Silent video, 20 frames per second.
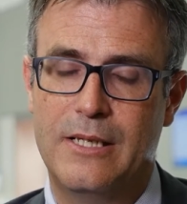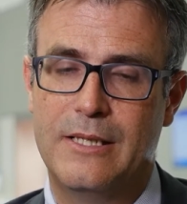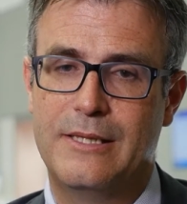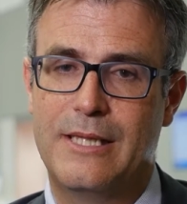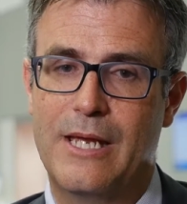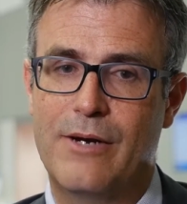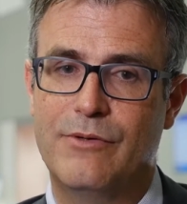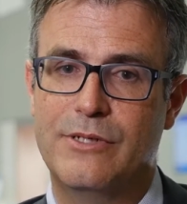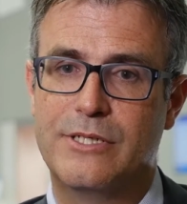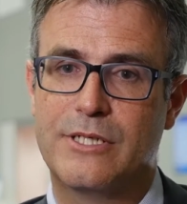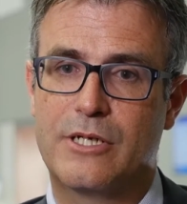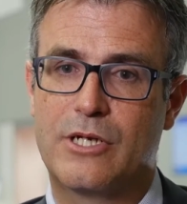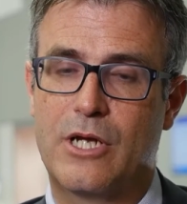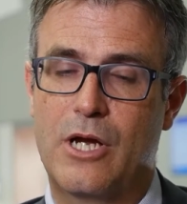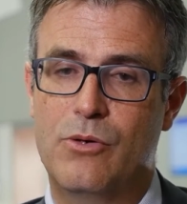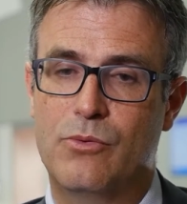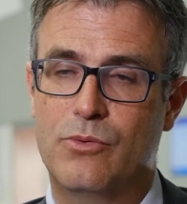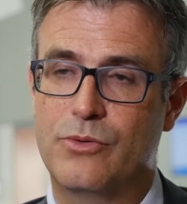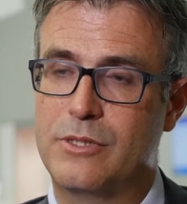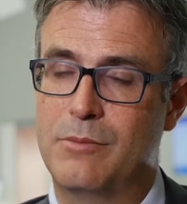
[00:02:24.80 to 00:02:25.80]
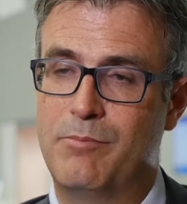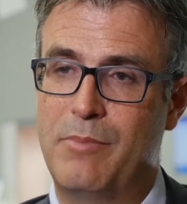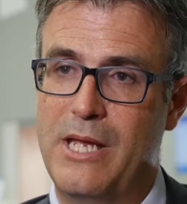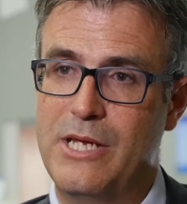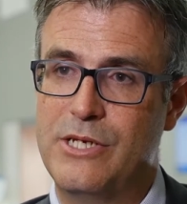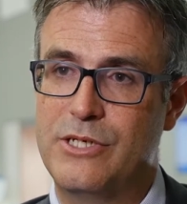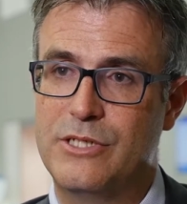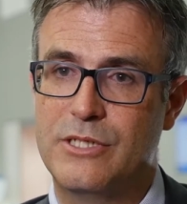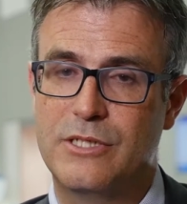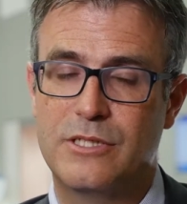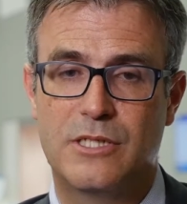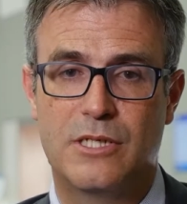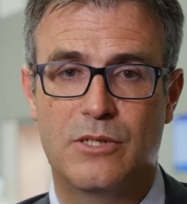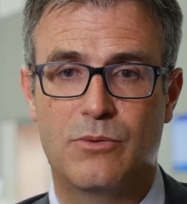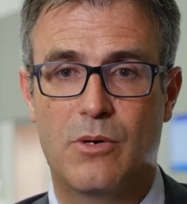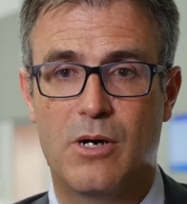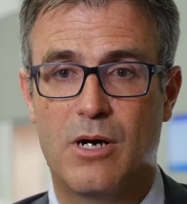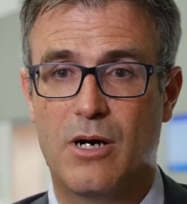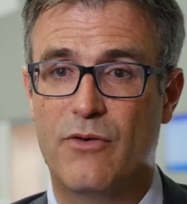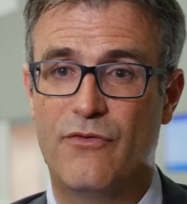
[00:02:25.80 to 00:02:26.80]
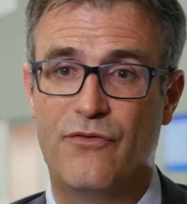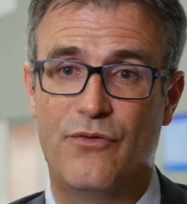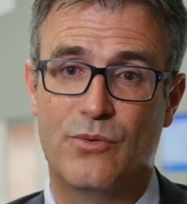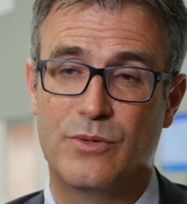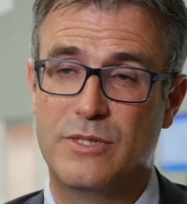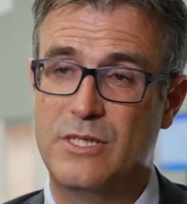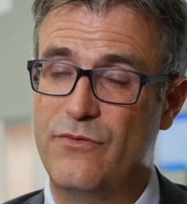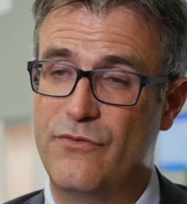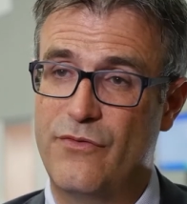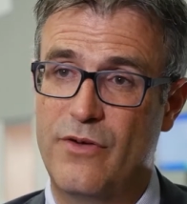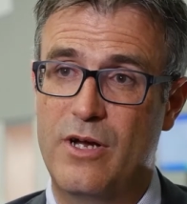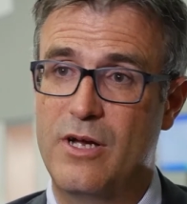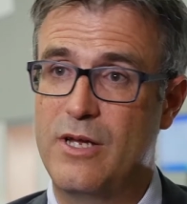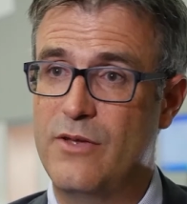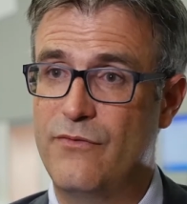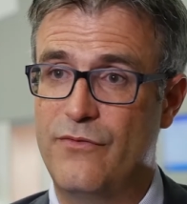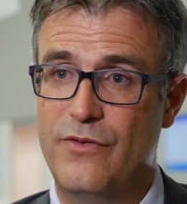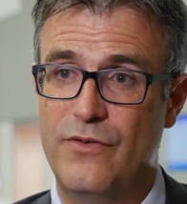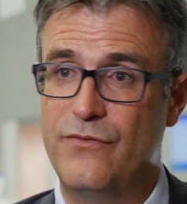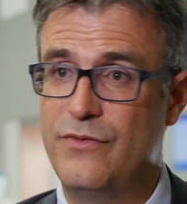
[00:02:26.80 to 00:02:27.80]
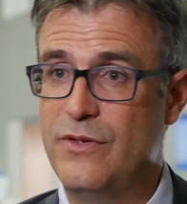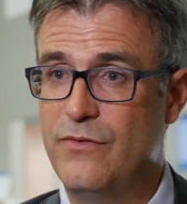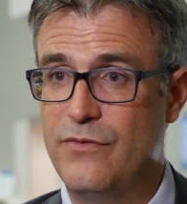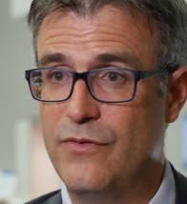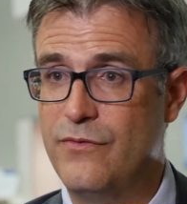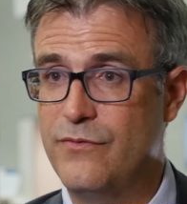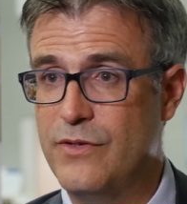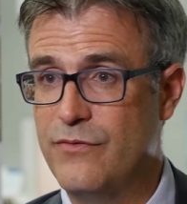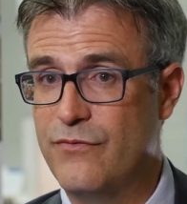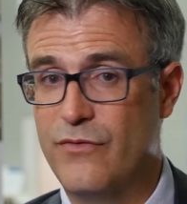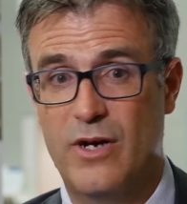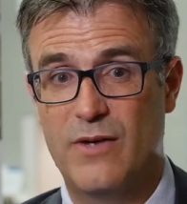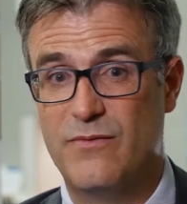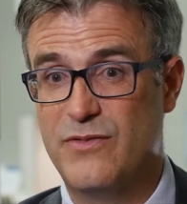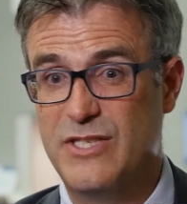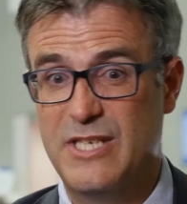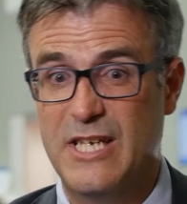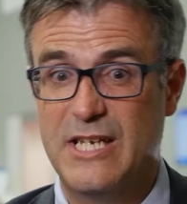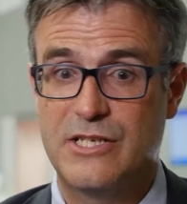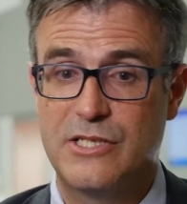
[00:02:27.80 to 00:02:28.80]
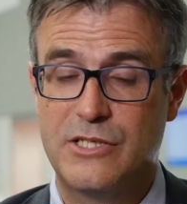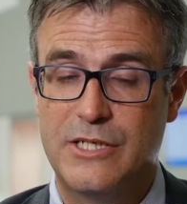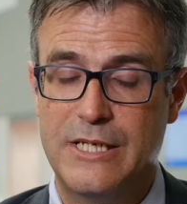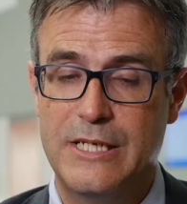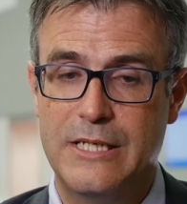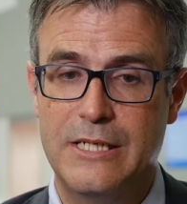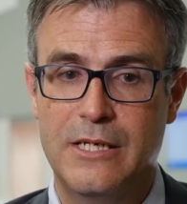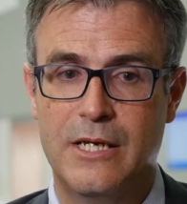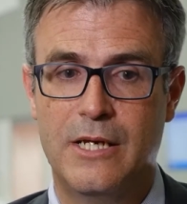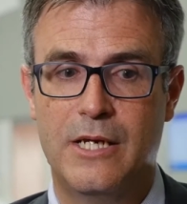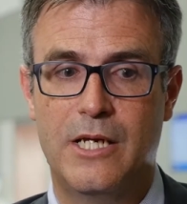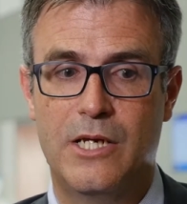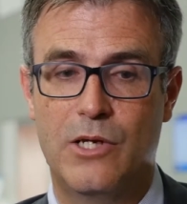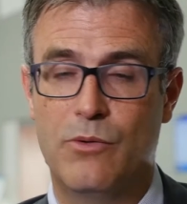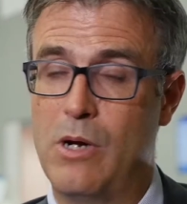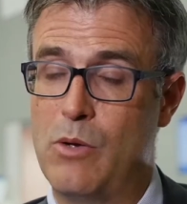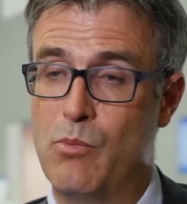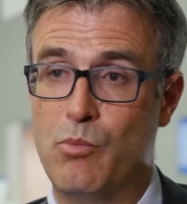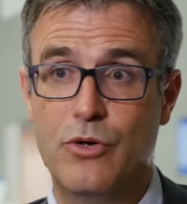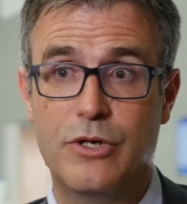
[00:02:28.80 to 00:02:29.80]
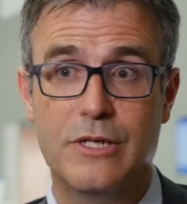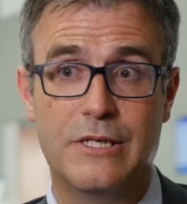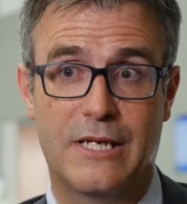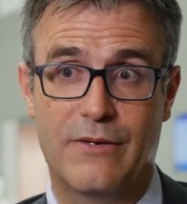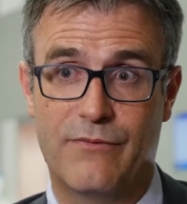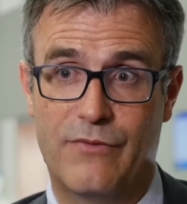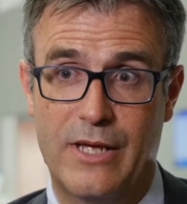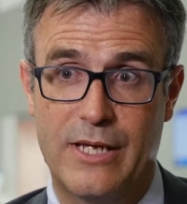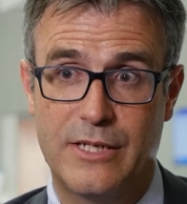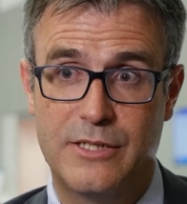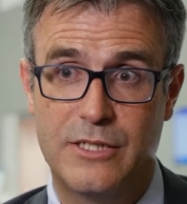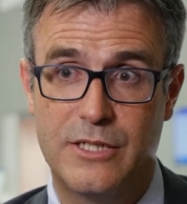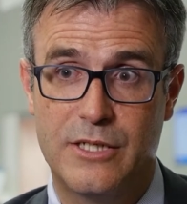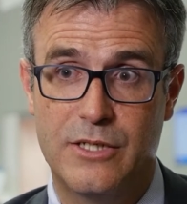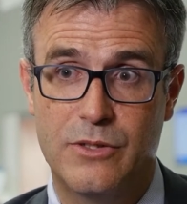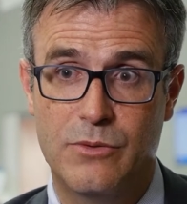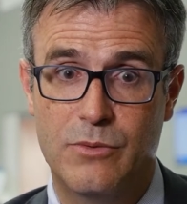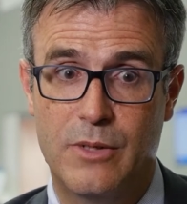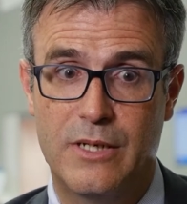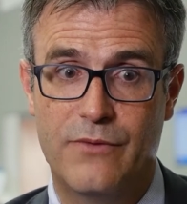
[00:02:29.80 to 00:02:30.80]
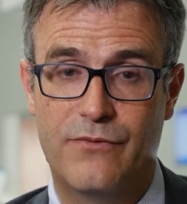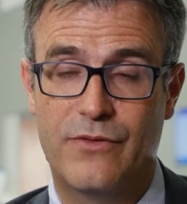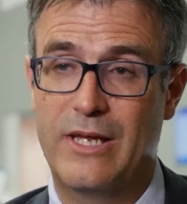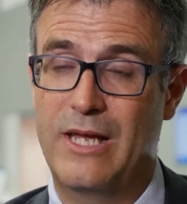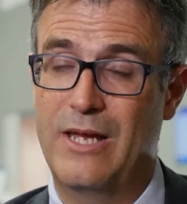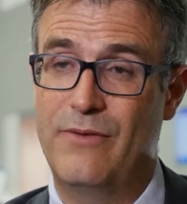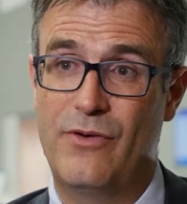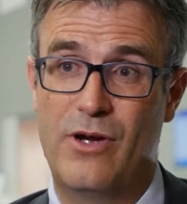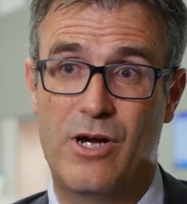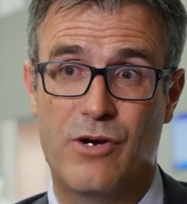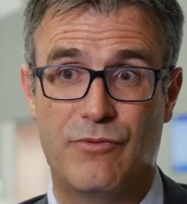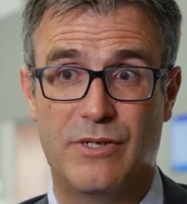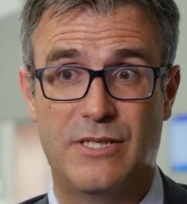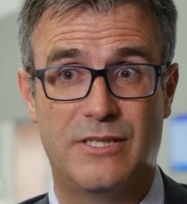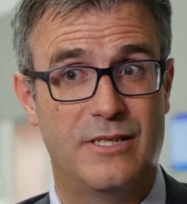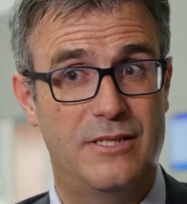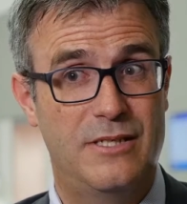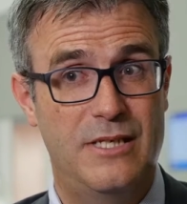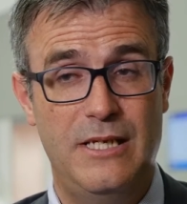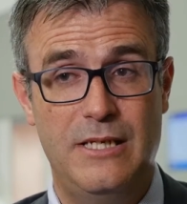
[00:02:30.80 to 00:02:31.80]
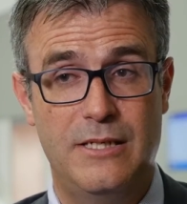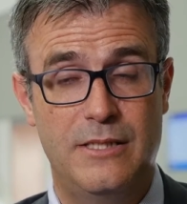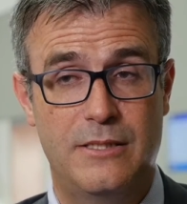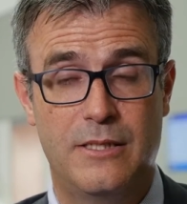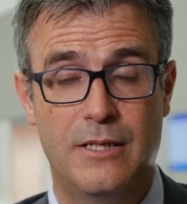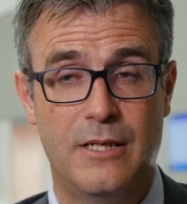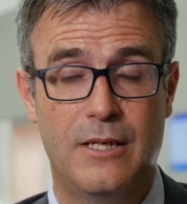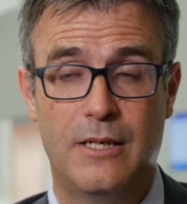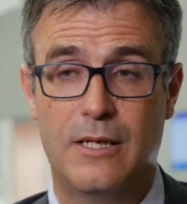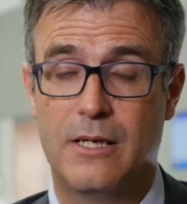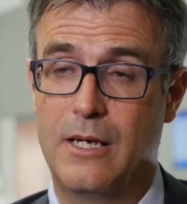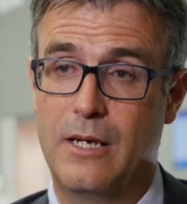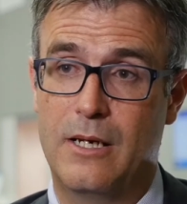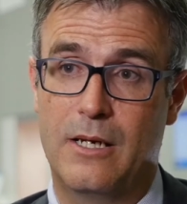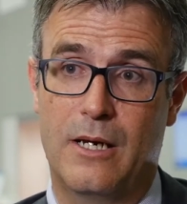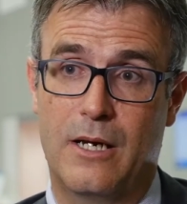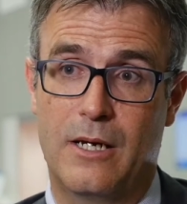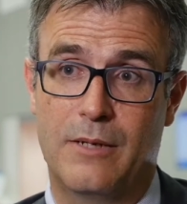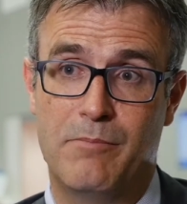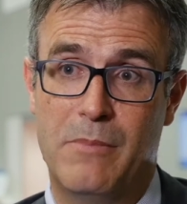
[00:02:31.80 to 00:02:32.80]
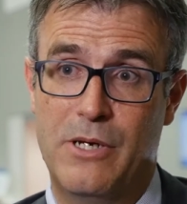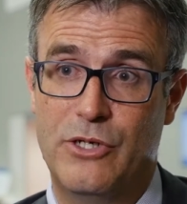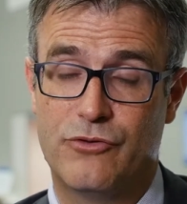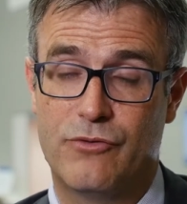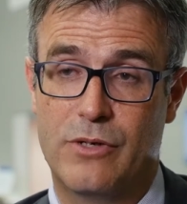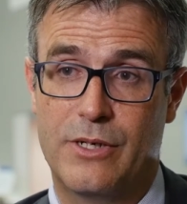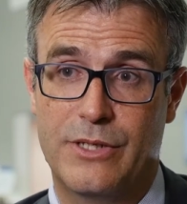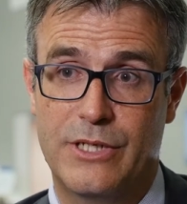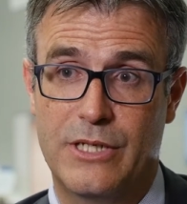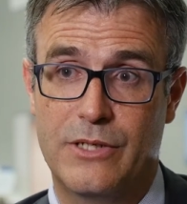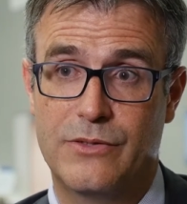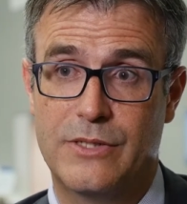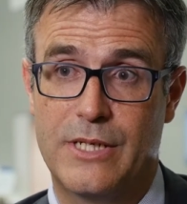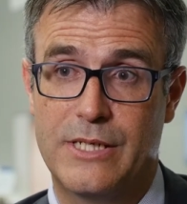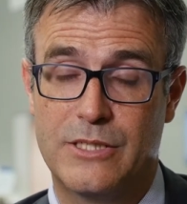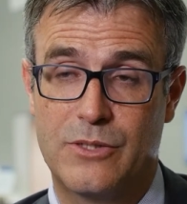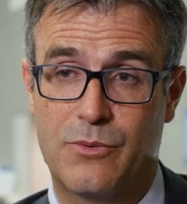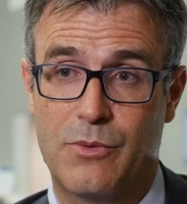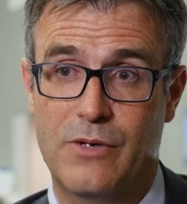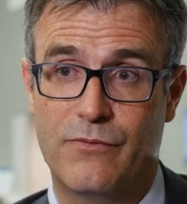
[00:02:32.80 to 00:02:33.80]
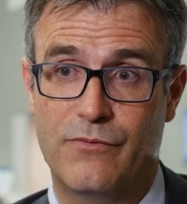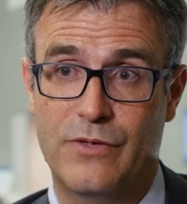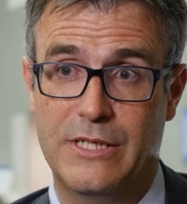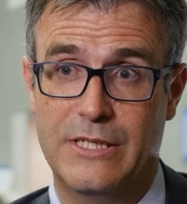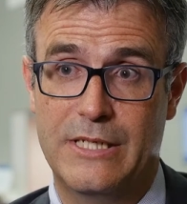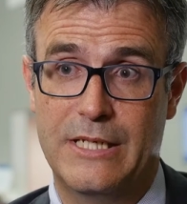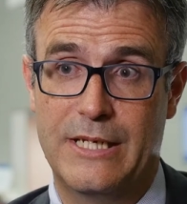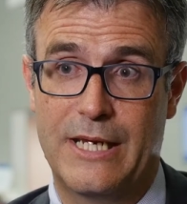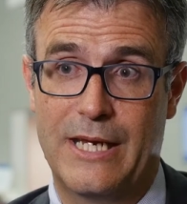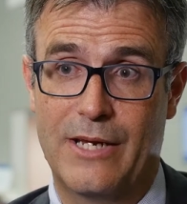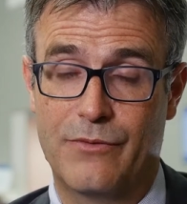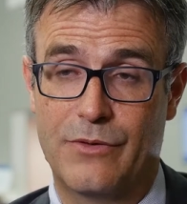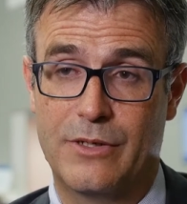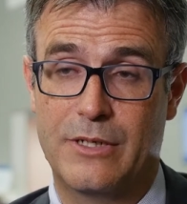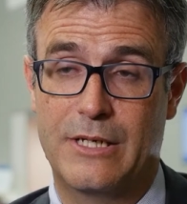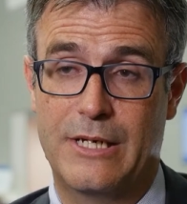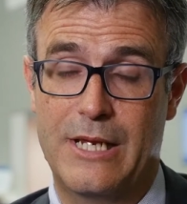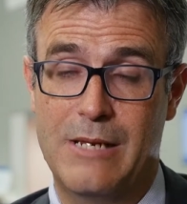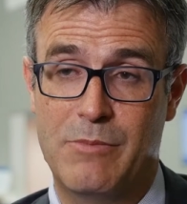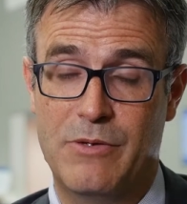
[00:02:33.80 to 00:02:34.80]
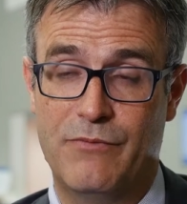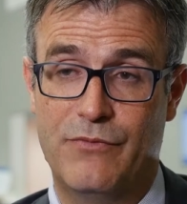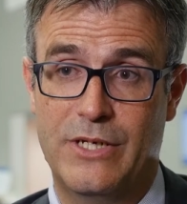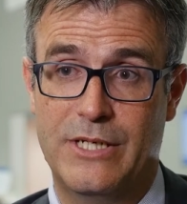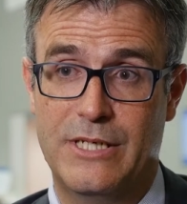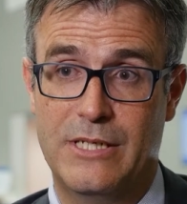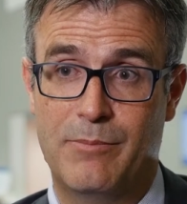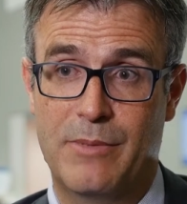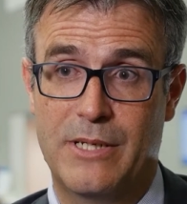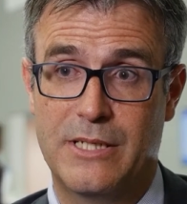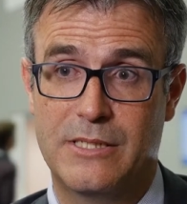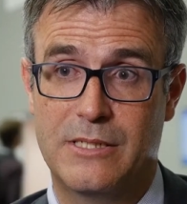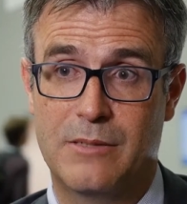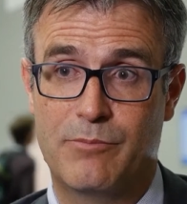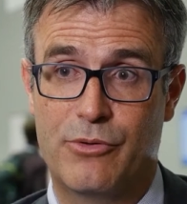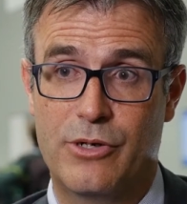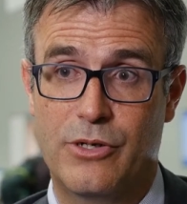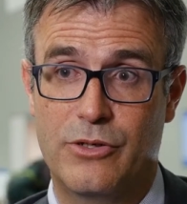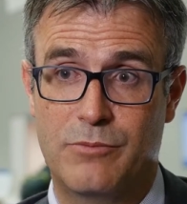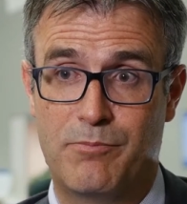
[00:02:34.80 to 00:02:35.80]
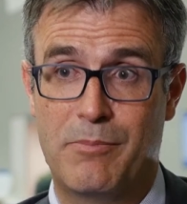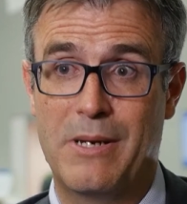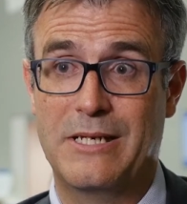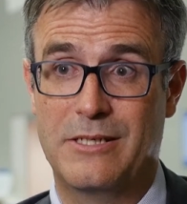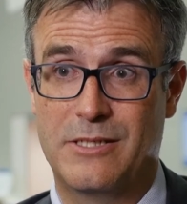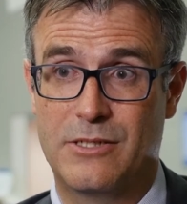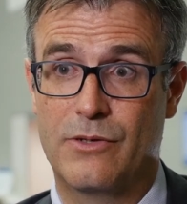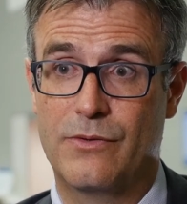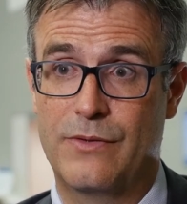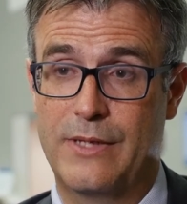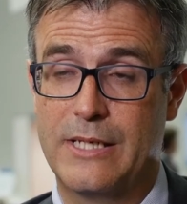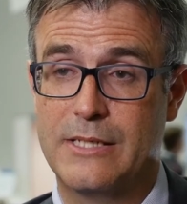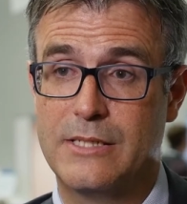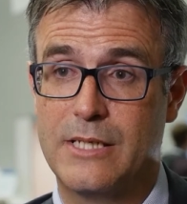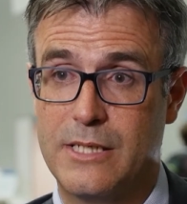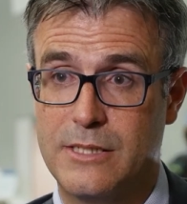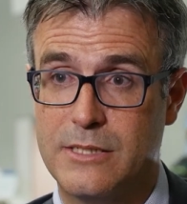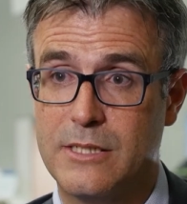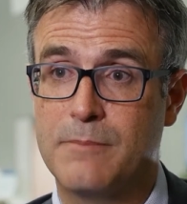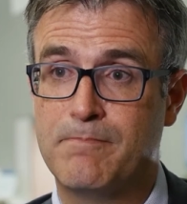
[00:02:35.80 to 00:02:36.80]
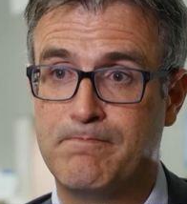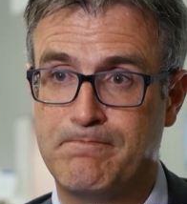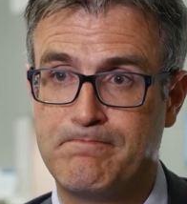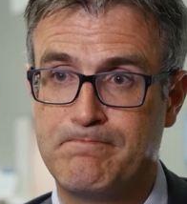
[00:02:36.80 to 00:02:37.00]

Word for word: there is a cohort of patients who are 45, 50, 55, 60, who I wouldn't give that to, and if they have high-risk disease, I'd much rather use A²VD now than an ABVD-based approach based on that data.